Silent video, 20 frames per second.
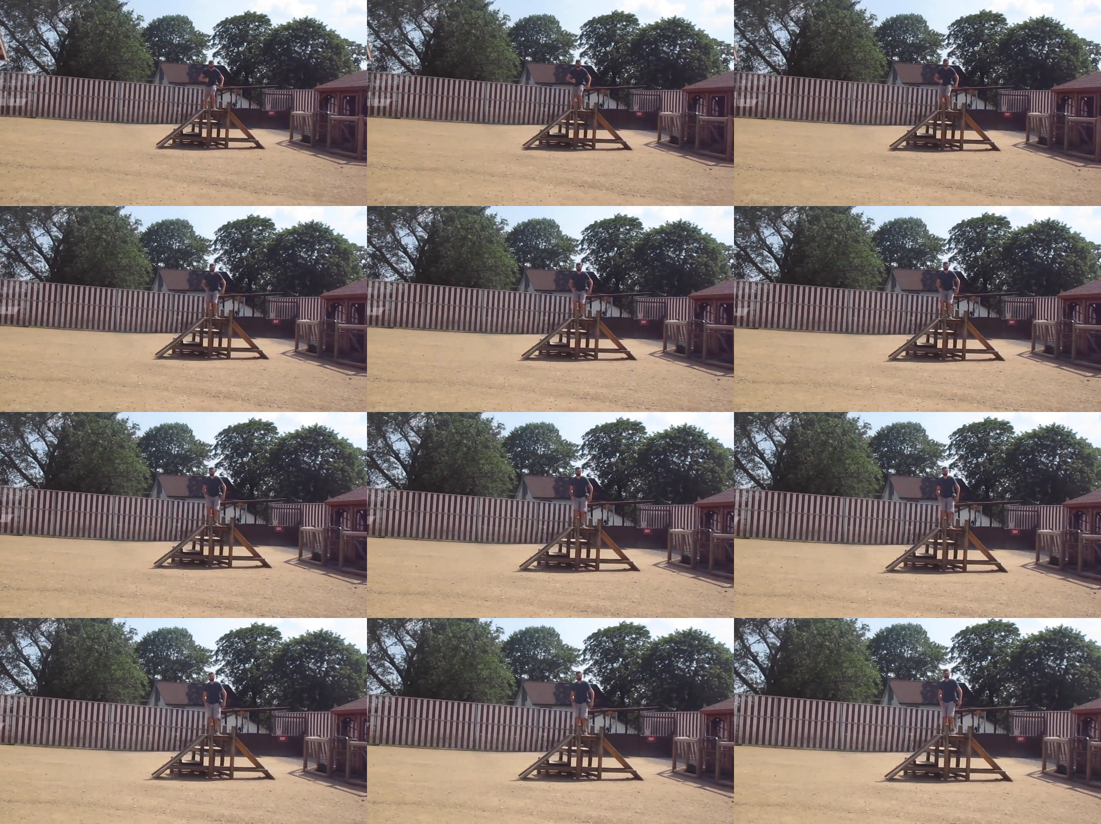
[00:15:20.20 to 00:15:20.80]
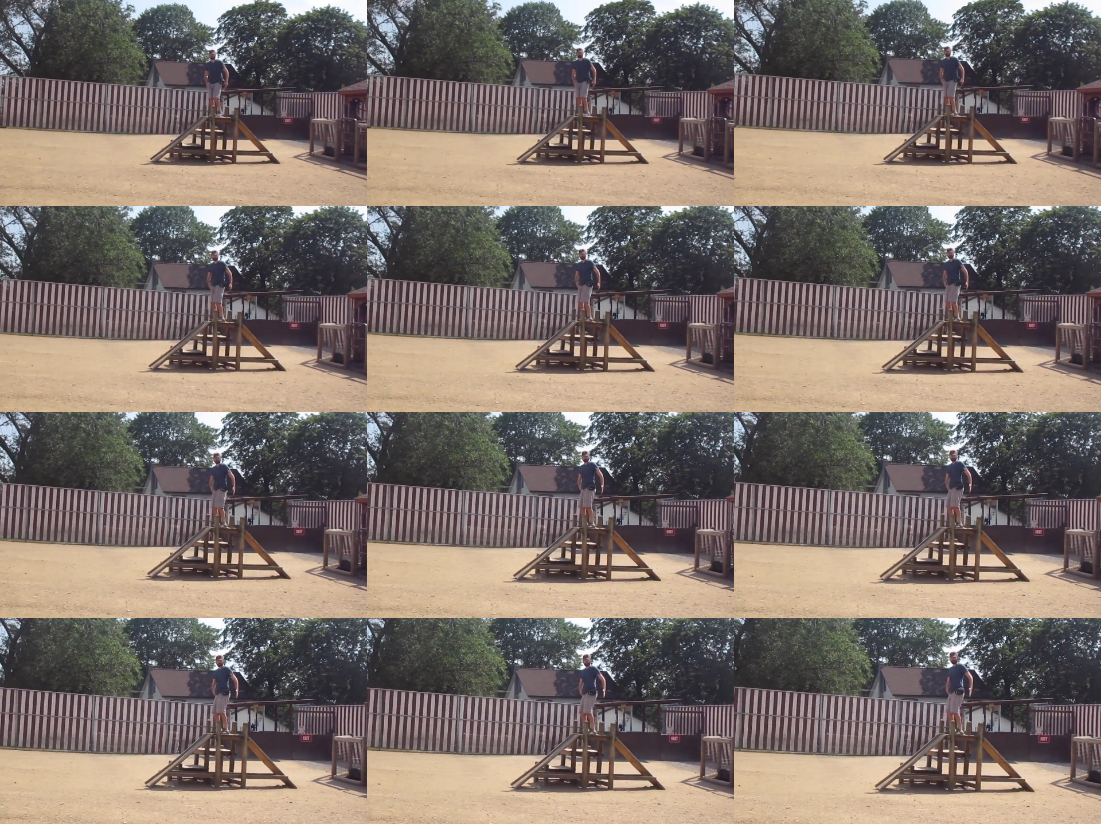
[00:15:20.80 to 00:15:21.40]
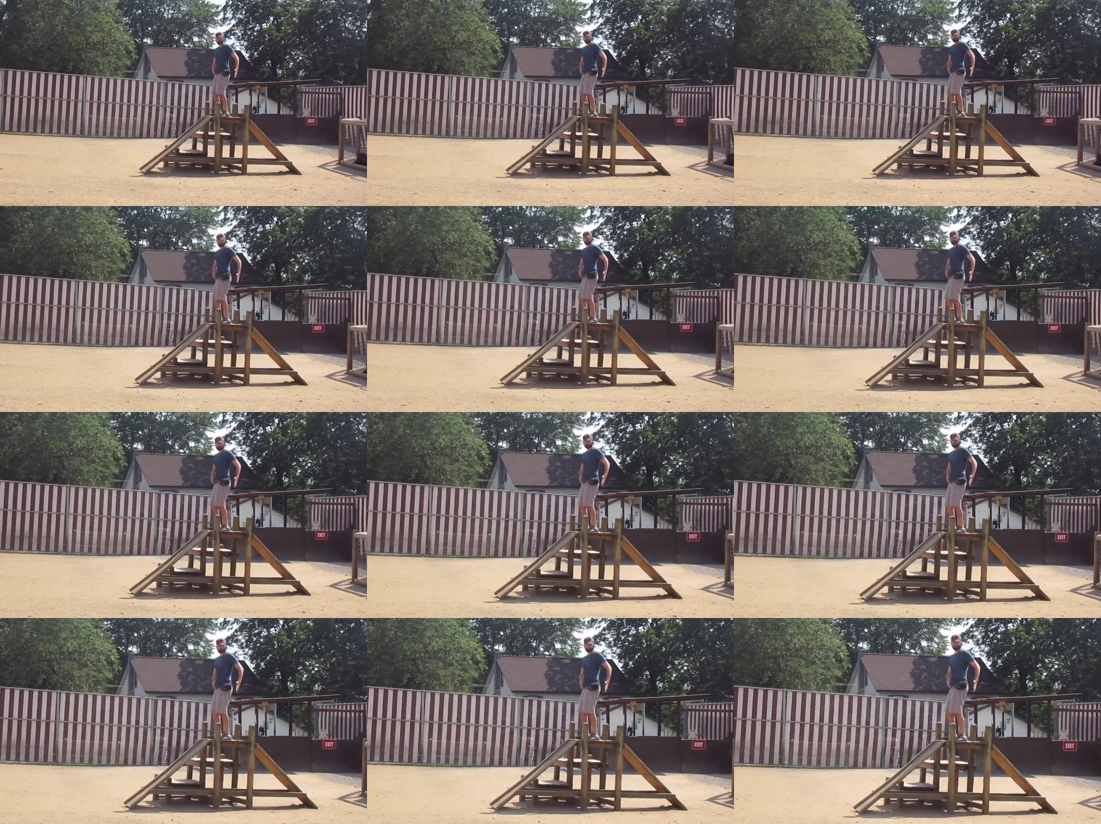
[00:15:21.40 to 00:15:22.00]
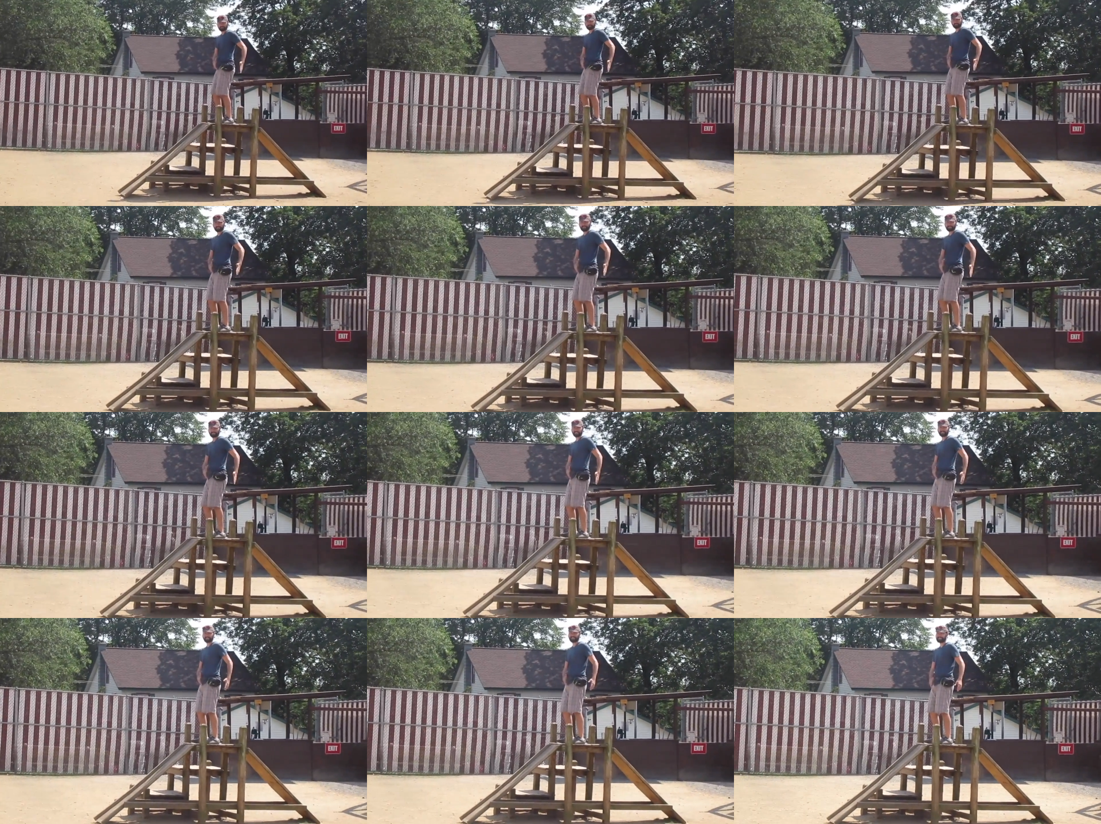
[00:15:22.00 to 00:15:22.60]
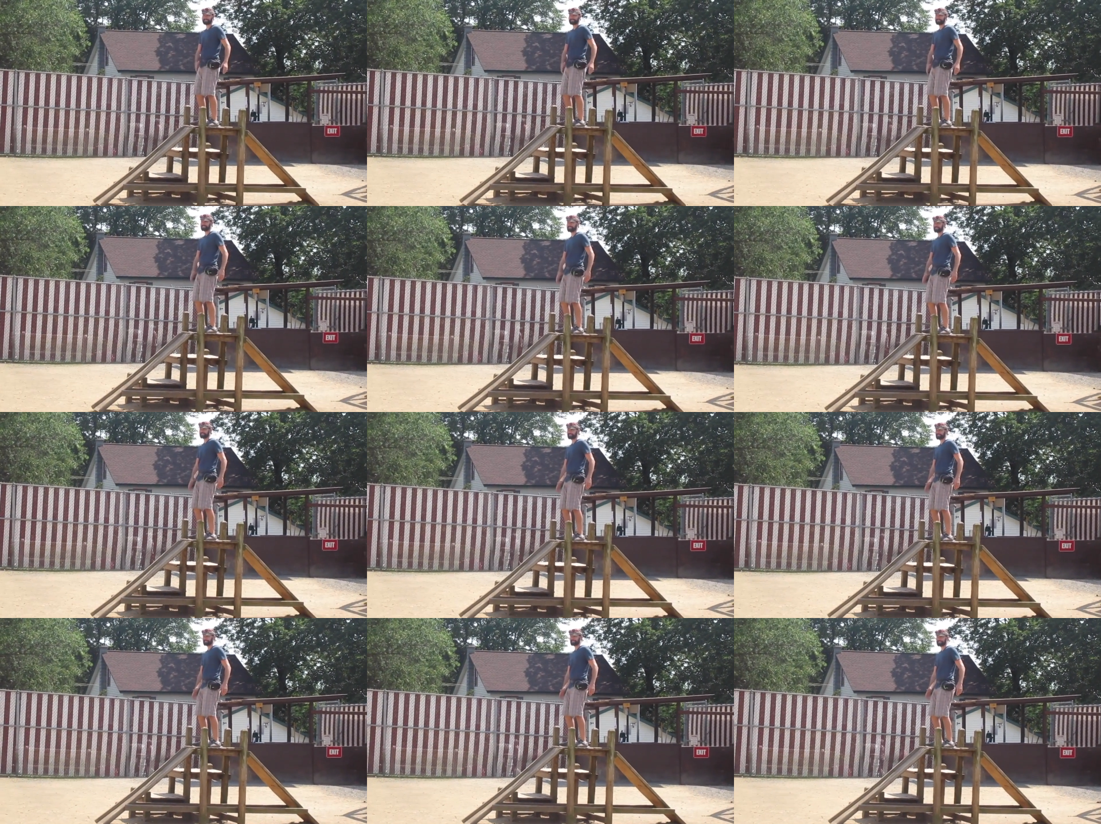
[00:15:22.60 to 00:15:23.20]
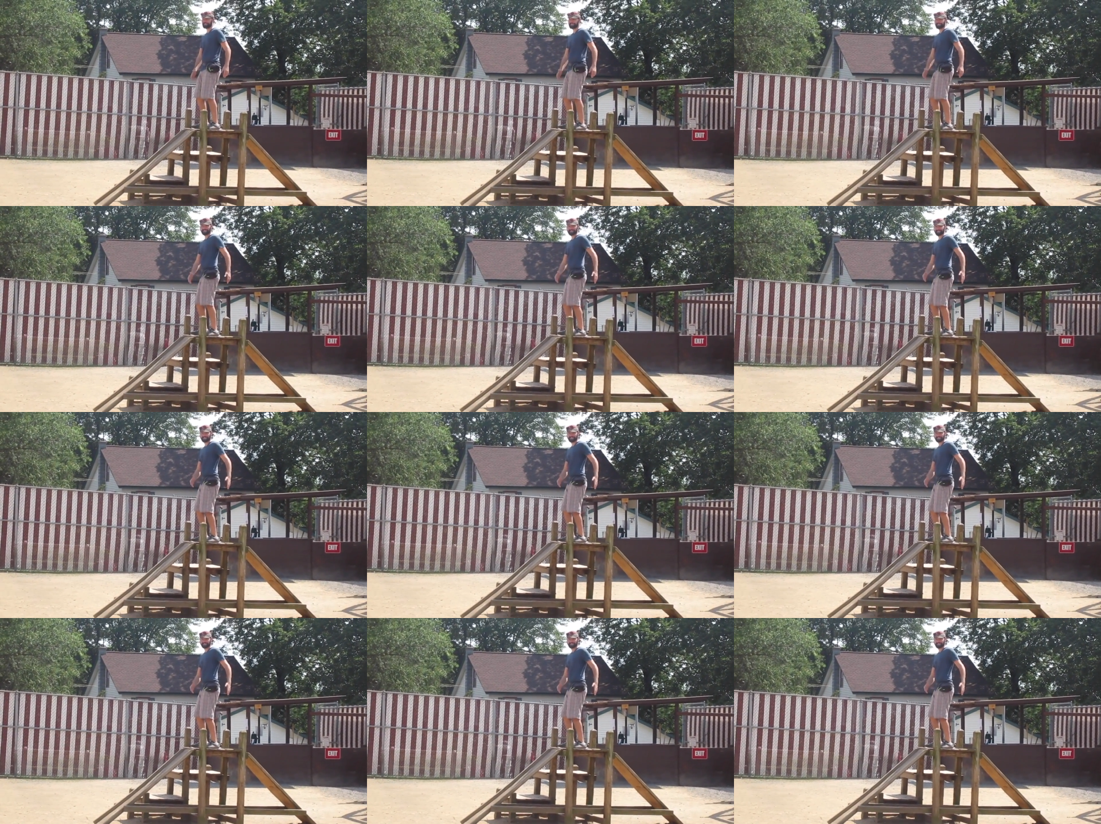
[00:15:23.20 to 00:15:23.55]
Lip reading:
(no speaker visible)